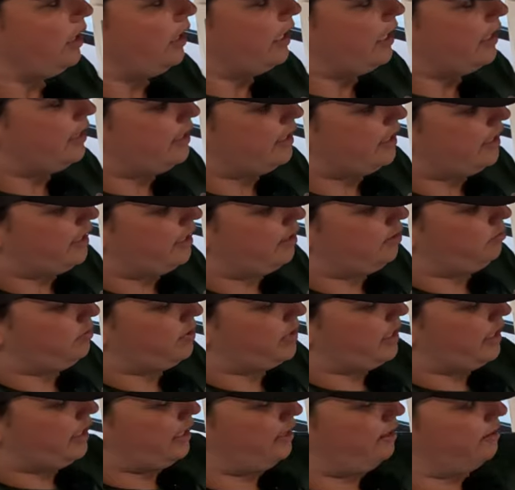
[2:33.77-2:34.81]
And then we
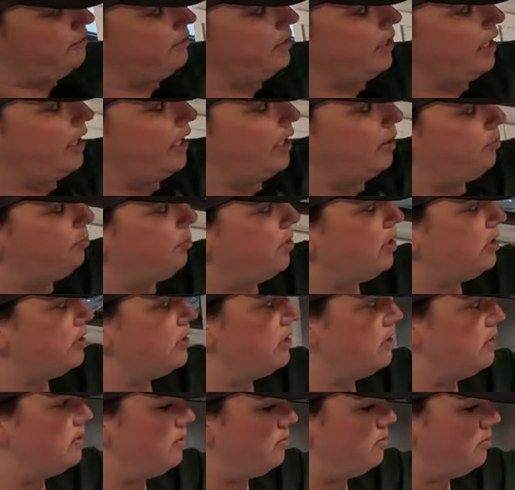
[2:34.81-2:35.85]
have a puck
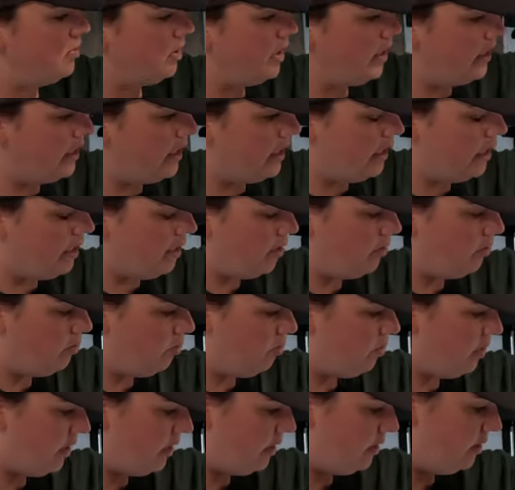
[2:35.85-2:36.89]
system light here
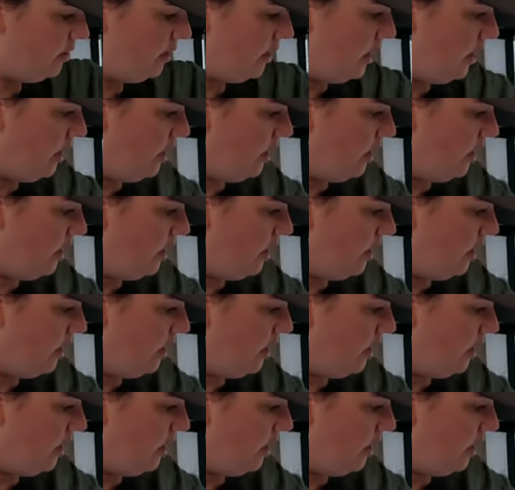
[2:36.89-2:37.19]
with